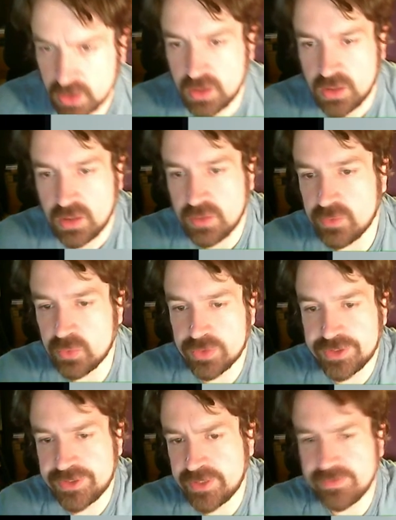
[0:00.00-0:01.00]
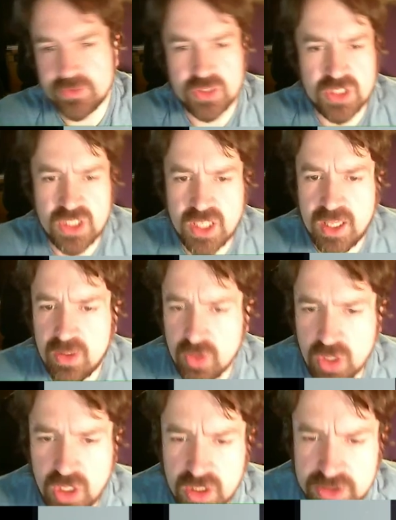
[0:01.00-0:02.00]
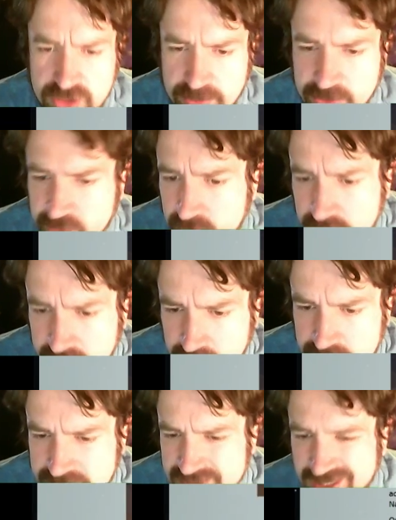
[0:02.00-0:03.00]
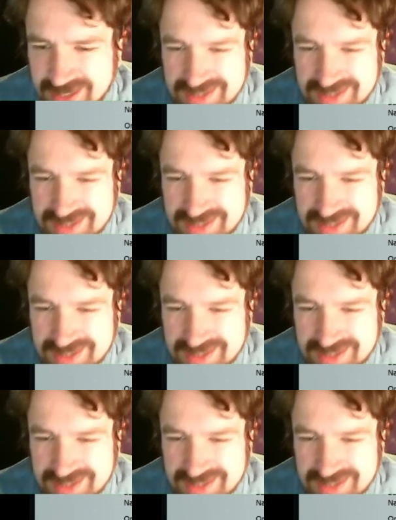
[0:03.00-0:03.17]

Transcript: really tough-looking outlaw jumping through the air with his guns